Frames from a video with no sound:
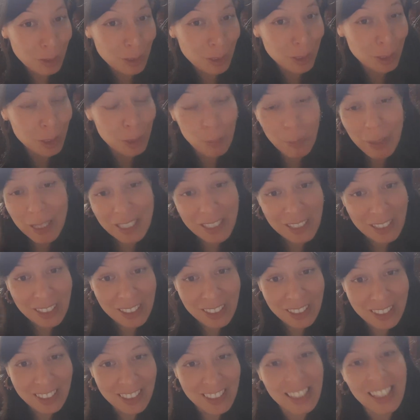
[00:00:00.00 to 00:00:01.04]
the
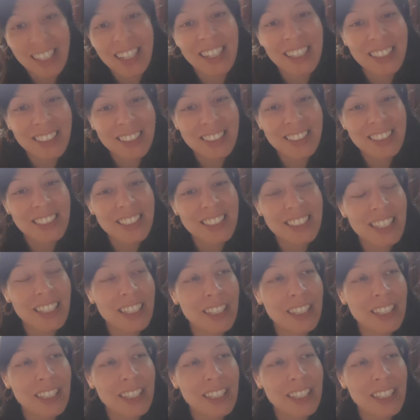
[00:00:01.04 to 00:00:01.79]
Spessart and